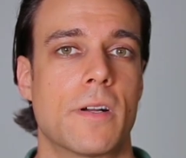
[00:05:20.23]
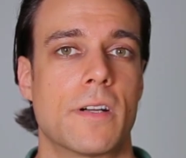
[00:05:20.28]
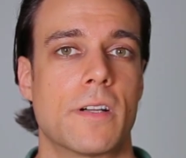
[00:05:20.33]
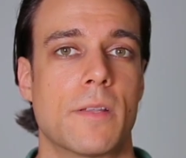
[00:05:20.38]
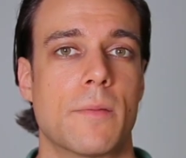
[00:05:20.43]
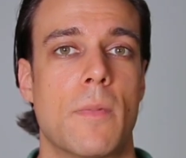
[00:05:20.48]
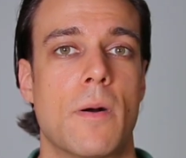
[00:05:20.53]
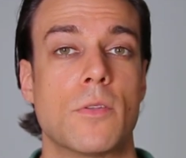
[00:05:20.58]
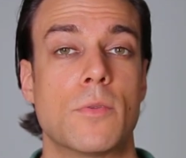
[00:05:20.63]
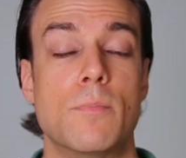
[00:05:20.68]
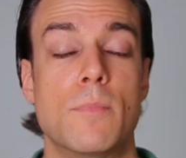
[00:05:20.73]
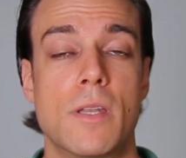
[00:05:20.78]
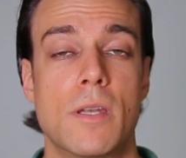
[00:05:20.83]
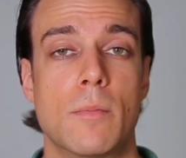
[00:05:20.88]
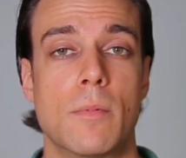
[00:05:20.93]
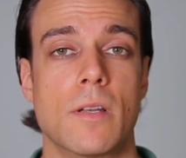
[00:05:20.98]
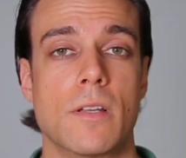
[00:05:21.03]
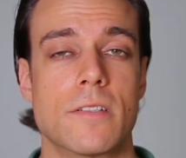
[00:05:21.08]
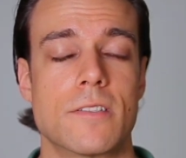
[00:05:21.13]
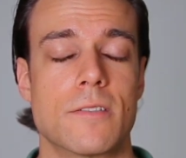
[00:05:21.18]
about
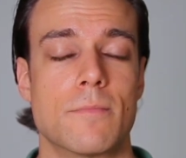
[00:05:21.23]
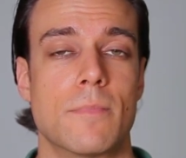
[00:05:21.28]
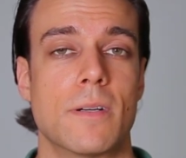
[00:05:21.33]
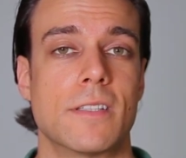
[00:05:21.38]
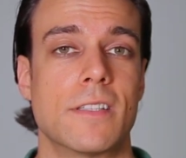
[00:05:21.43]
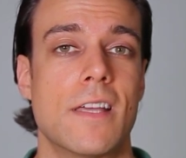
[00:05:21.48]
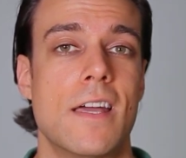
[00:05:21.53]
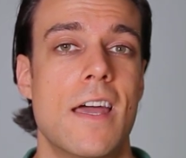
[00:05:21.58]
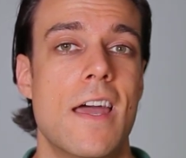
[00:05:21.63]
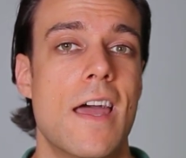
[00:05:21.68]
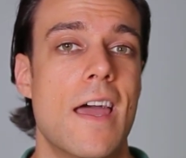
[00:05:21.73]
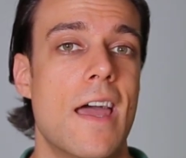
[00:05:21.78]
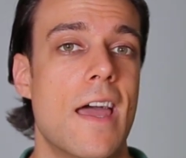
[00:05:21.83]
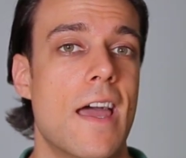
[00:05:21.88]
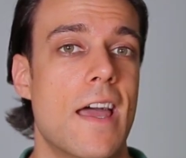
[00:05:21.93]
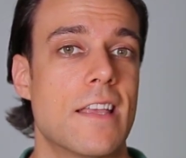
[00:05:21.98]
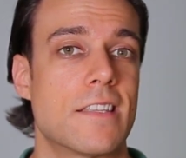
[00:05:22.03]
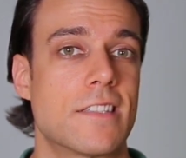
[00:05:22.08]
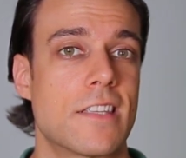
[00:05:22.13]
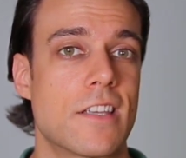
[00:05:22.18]
minimalism, but
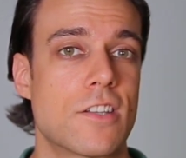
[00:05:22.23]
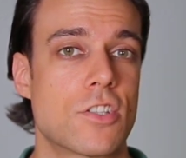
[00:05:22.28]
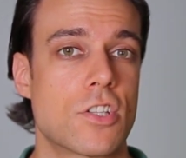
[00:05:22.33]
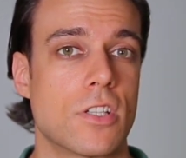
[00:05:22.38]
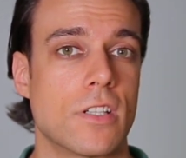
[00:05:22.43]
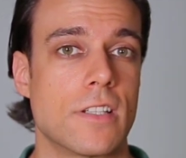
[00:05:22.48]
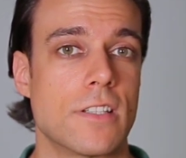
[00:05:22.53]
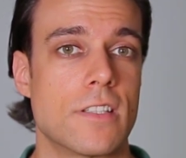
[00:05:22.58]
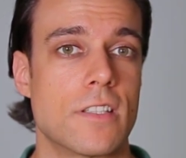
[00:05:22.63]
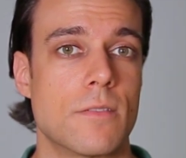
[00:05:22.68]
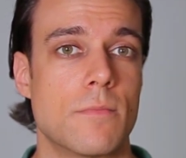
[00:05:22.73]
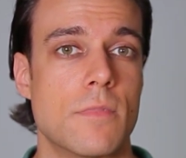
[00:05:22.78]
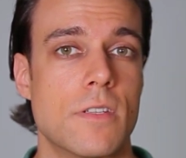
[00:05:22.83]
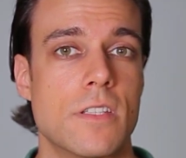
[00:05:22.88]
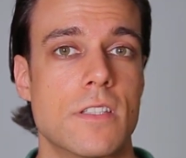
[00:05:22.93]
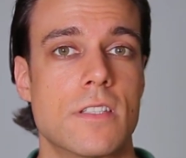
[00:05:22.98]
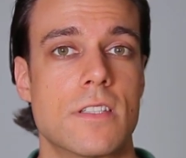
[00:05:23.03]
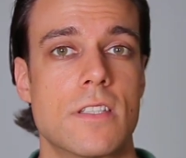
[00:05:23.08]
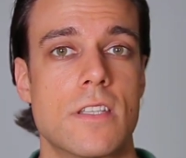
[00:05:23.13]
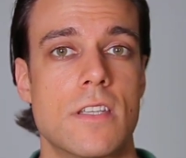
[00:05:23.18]
essentialism
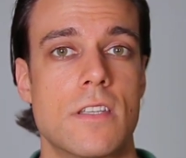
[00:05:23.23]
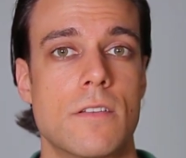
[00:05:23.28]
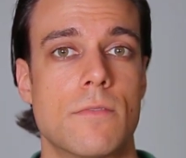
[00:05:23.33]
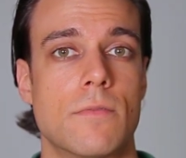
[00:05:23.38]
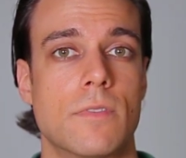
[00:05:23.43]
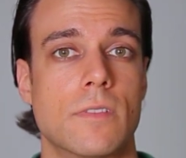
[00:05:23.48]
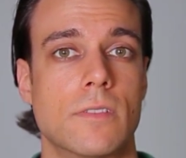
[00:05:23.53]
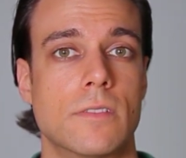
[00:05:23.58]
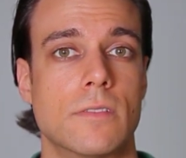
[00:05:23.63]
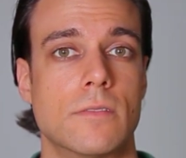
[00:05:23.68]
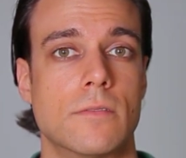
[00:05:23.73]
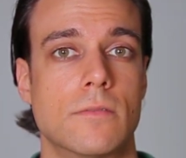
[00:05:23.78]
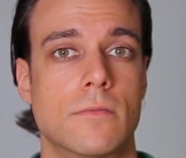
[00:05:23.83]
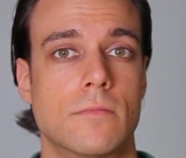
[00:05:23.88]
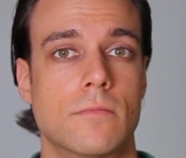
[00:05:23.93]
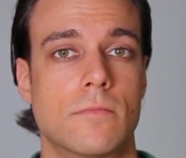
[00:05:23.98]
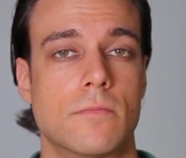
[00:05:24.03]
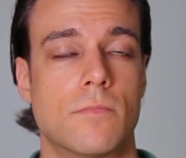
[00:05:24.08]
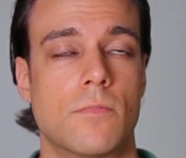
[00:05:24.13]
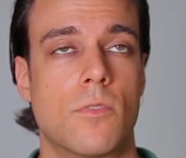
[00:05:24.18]
is,
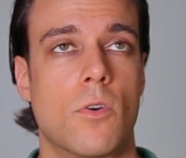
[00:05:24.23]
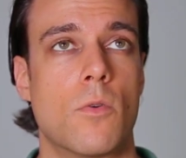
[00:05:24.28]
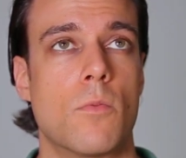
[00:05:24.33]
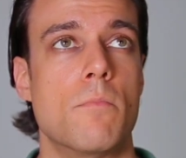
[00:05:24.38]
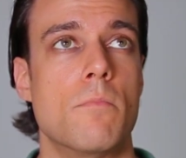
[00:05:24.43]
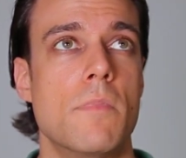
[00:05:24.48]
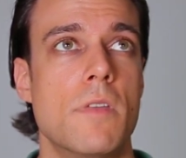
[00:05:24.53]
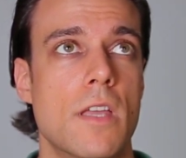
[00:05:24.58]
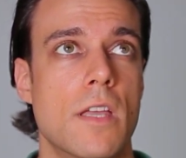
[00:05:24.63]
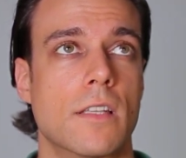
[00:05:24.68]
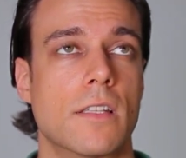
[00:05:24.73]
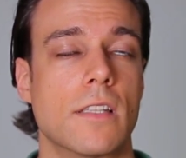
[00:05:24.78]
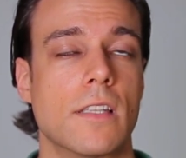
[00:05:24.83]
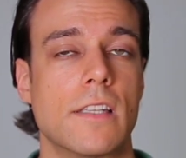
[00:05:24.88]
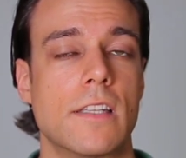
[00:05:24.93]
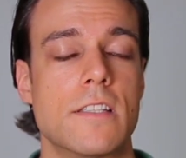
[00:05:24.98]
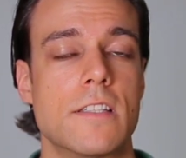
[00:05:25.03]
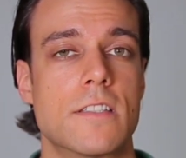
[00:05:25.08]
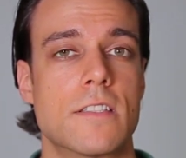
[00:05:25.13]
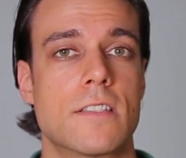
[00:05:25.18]
even for me at
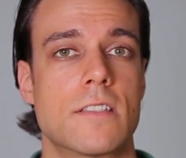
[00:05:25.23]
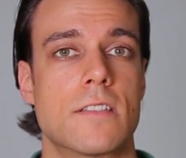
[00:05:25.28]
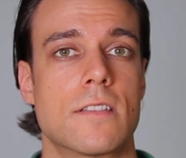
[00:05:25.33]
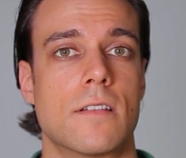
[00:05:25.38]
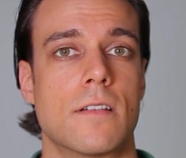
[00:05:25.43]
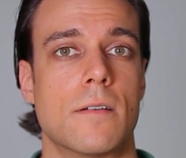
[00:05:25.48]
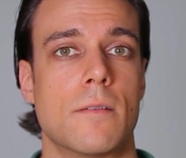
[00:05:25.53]
least,